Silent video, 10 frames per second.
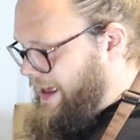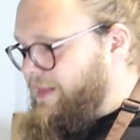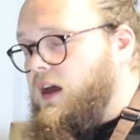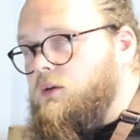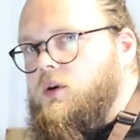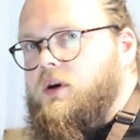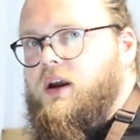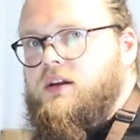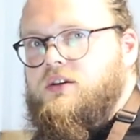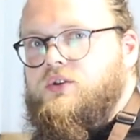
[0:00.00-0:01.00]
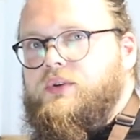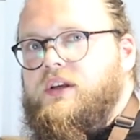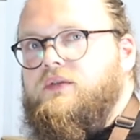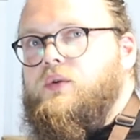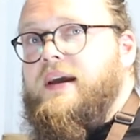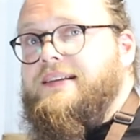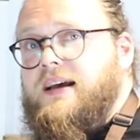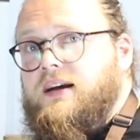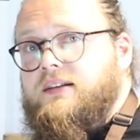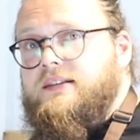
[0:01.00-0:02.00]
And now your grinder should give you
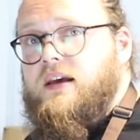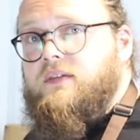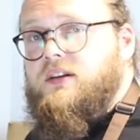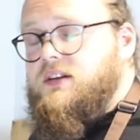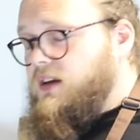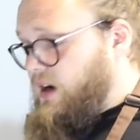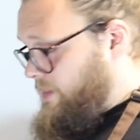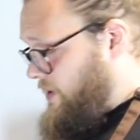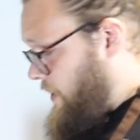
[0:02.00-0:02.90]
exactly 17 grams of